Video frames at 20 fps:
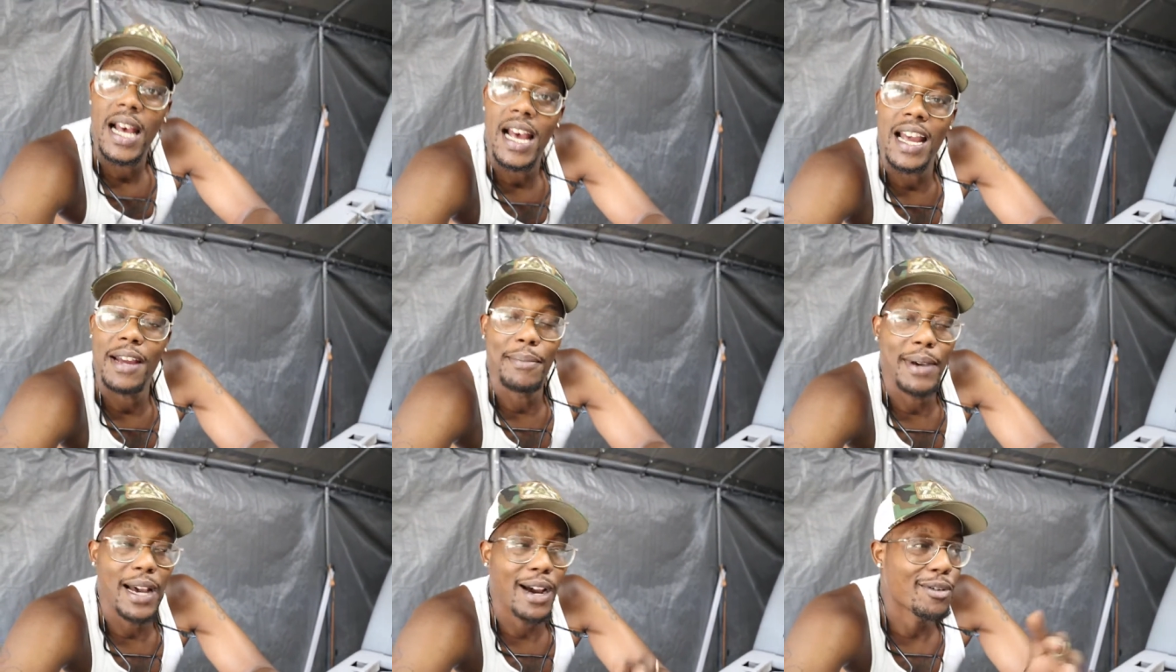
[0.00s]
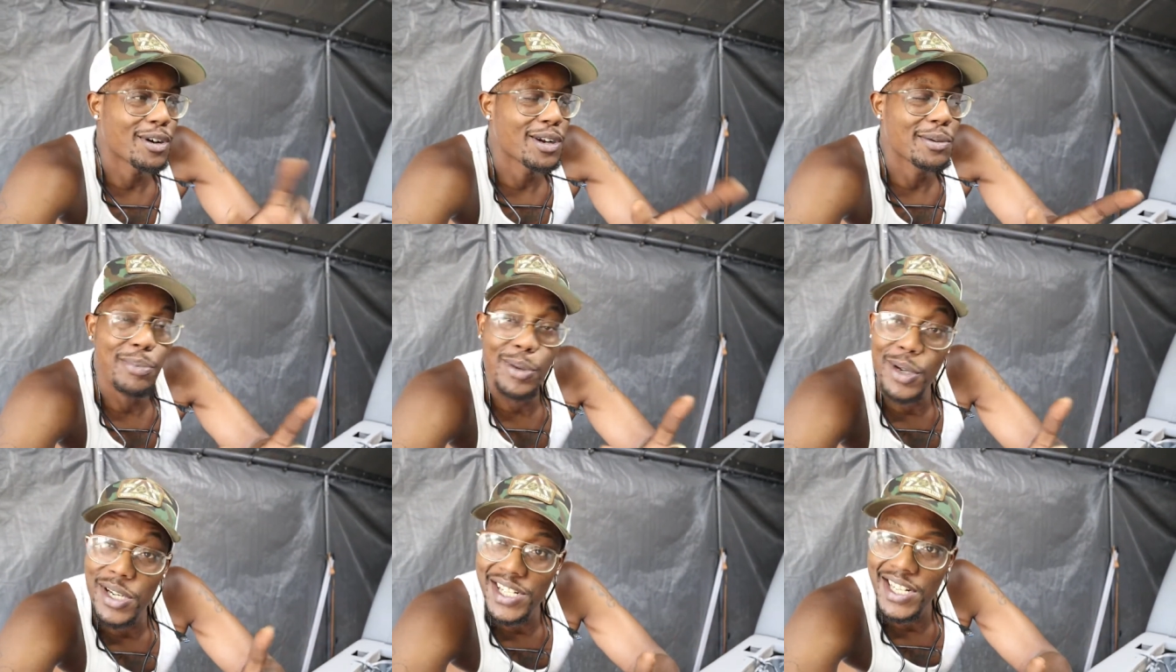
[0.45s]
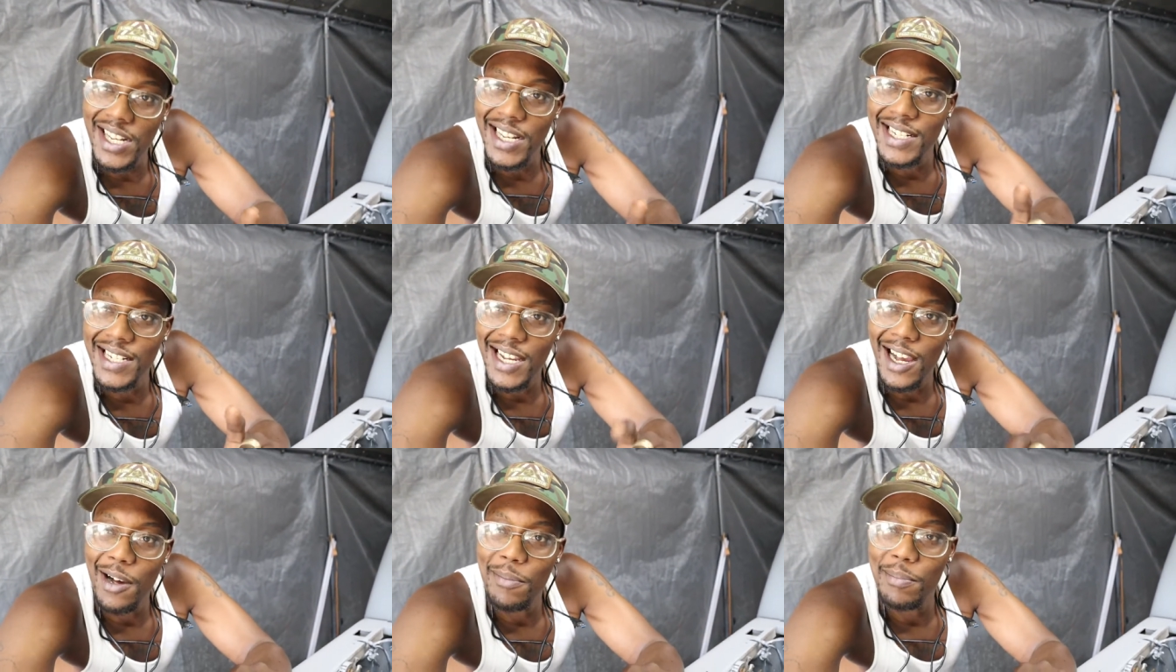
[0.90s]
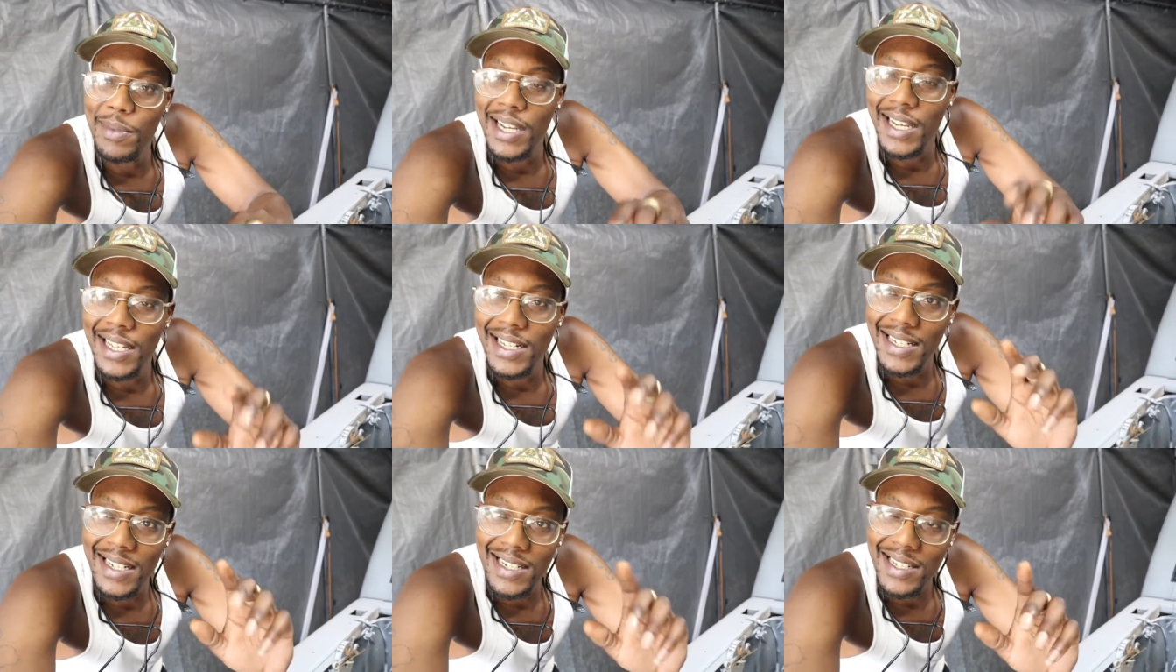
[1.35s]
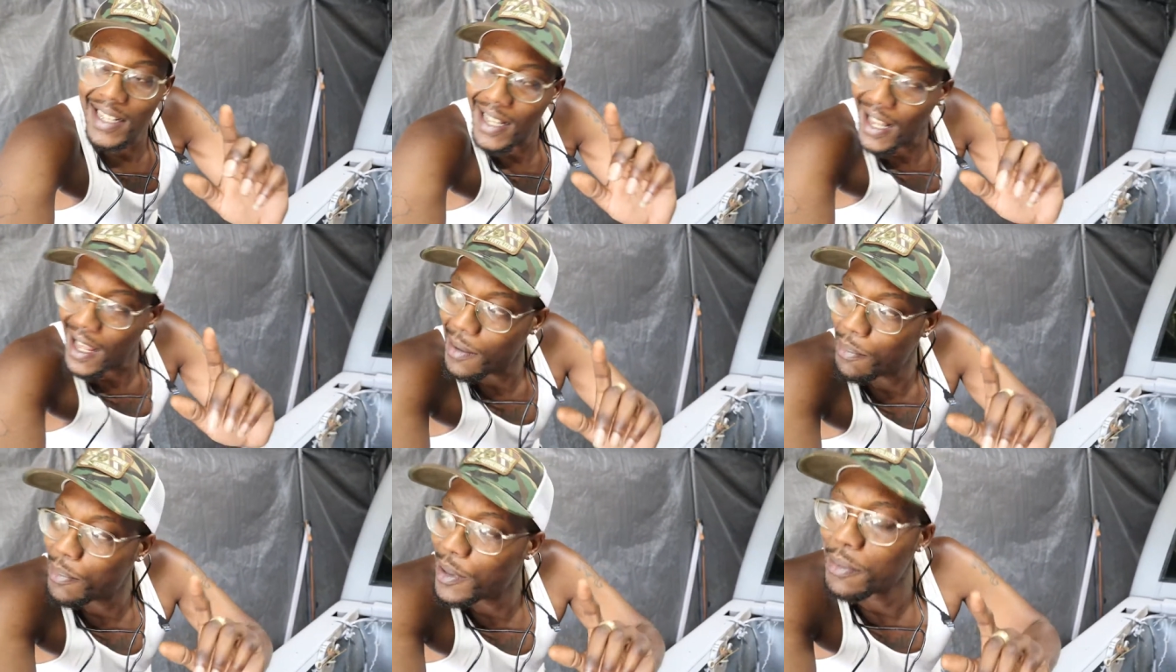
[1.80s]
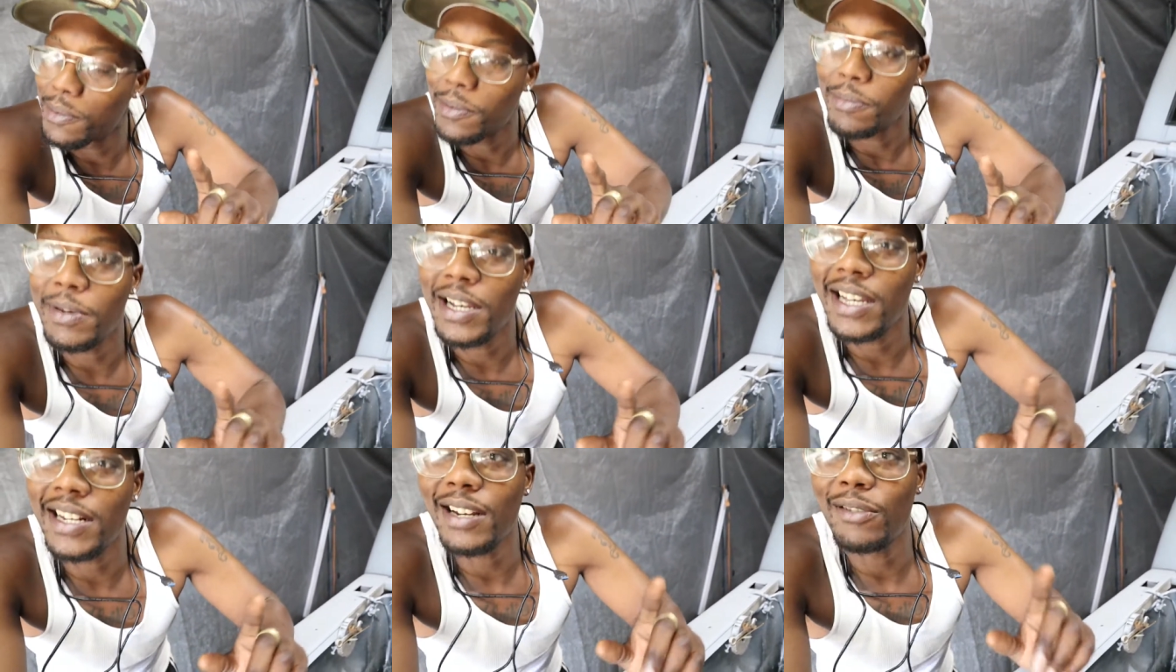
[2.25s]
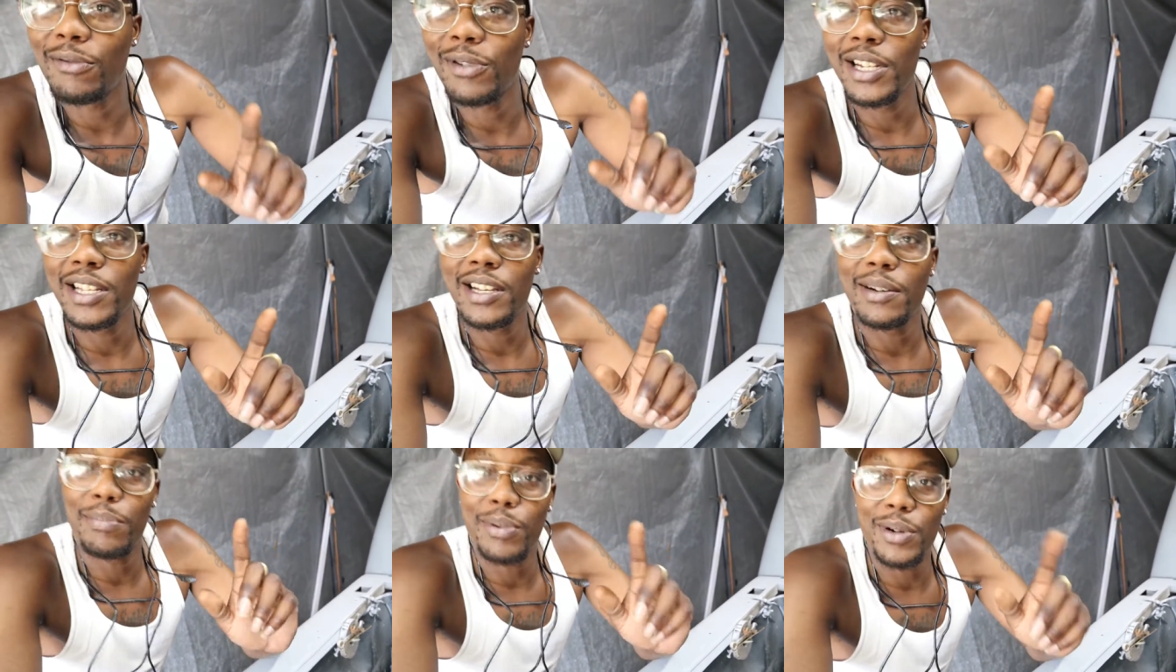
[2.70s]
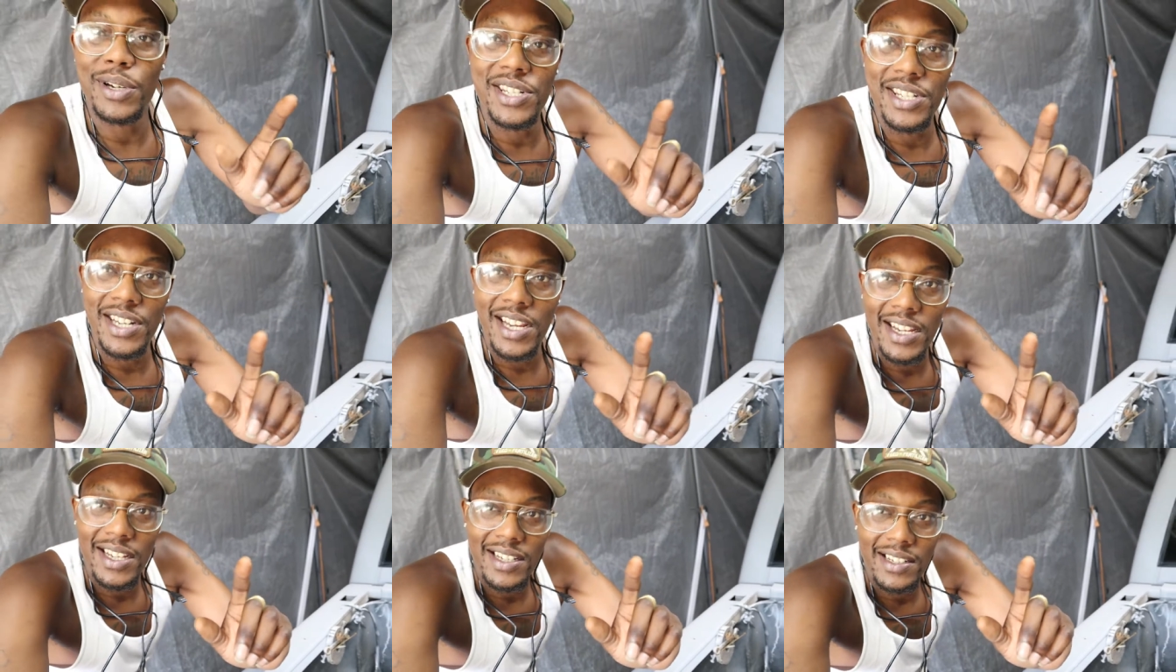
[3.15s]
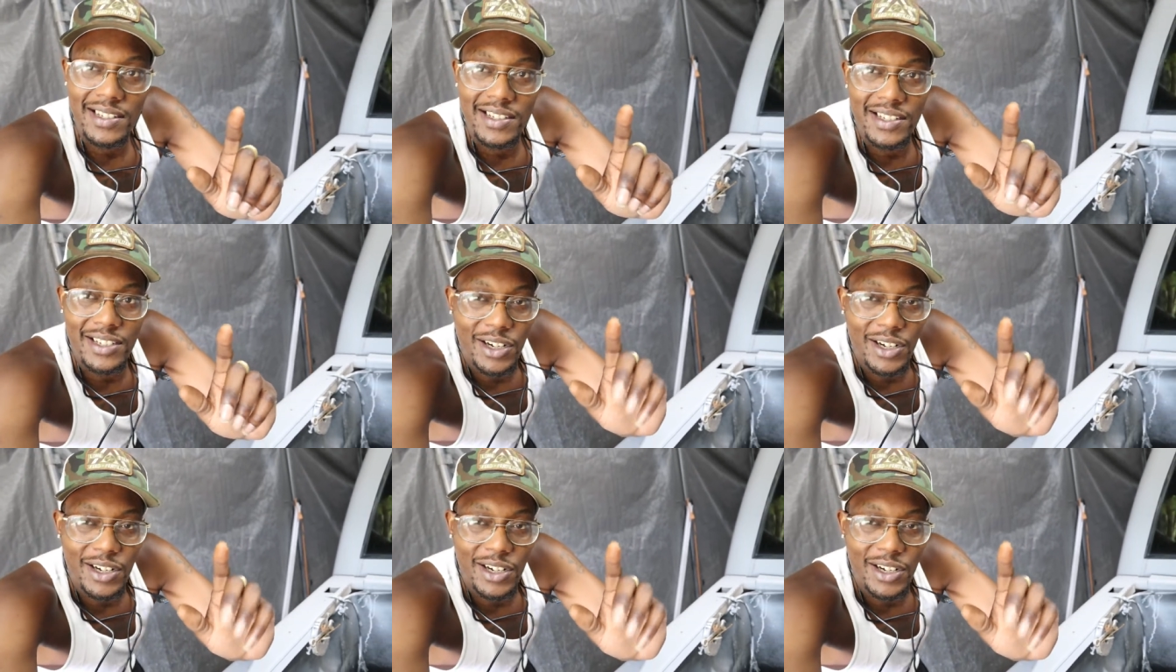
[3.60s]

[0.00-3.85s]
Hey, man, I really appreciate y'all, man. And it's a lot of people, man, that really appreciate,